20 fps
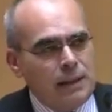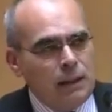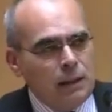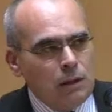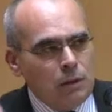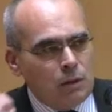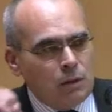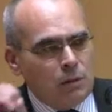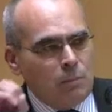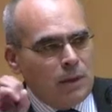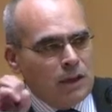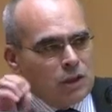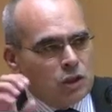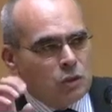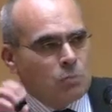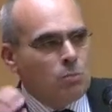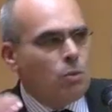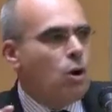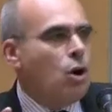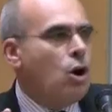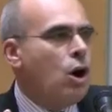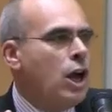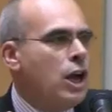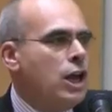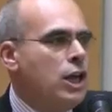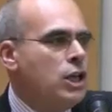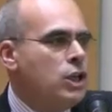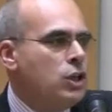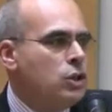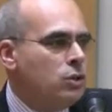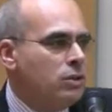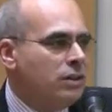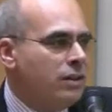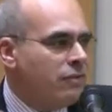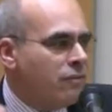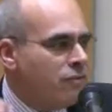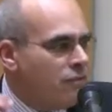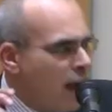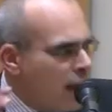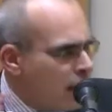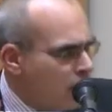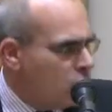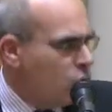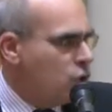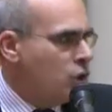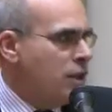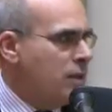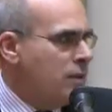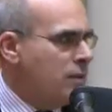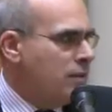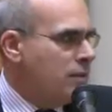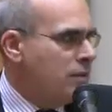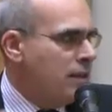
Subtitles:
look much more into the function